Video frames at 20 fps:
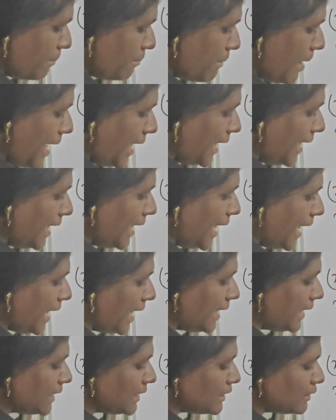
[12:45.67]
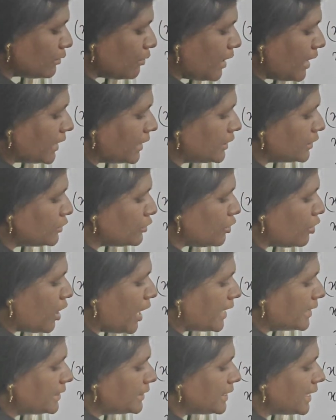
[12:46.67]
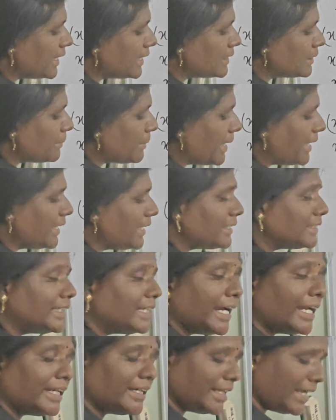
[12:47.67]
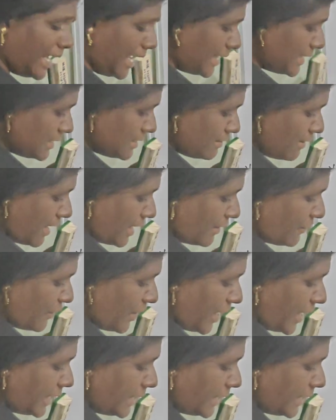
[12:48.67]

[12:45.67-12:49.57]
a is 1. So, answer is minus 8. Hence verified.